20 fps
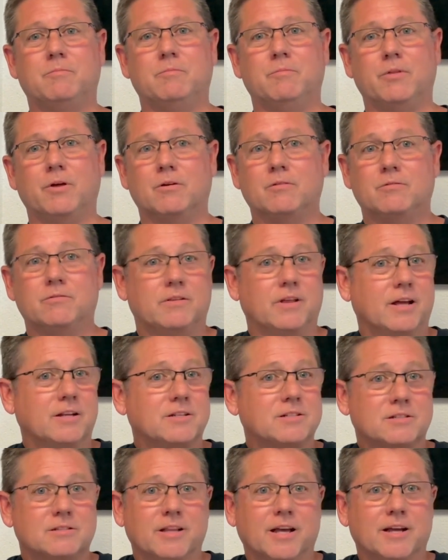
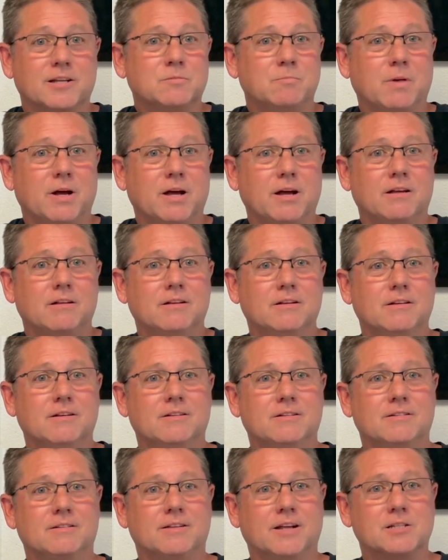That's my
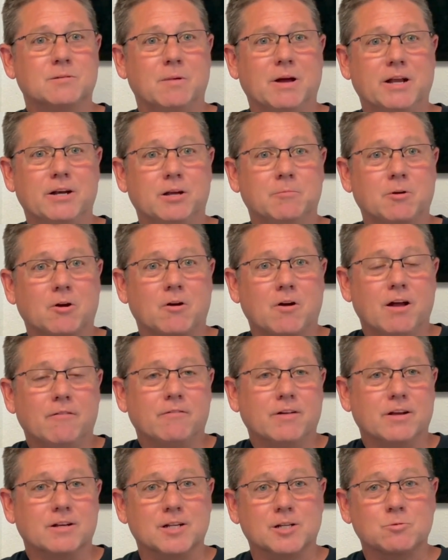
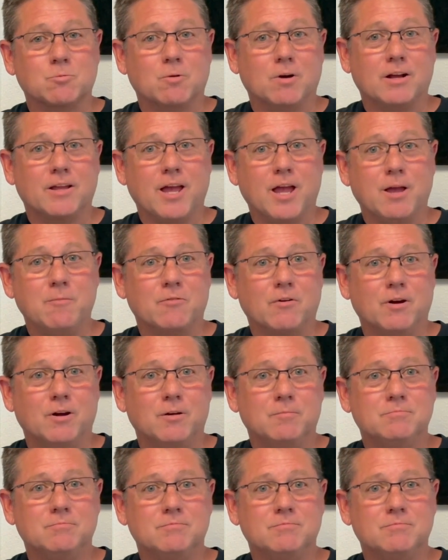demographics. That's where I came from.